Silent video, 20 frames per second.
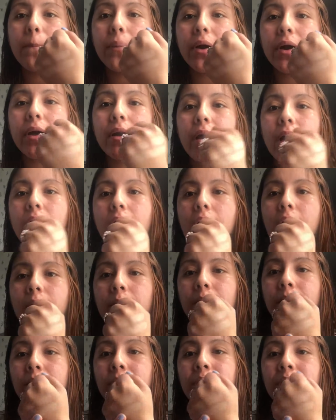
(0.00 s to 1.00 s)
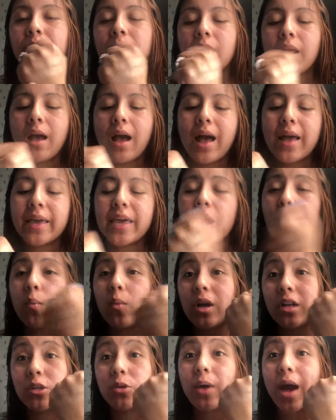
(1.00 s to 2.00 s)
but um, I can't
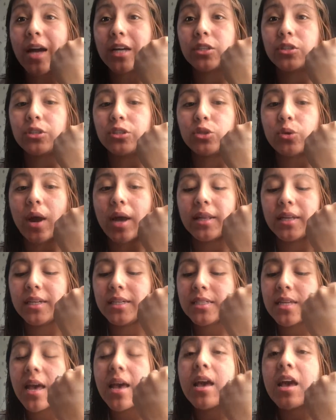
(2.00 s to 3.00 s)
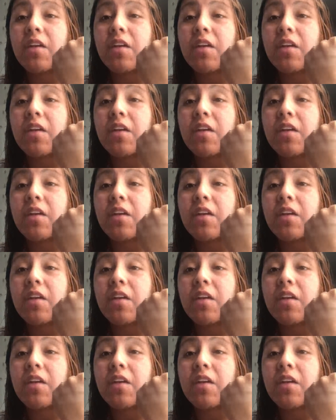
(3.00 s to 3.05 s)
wait to actually try these.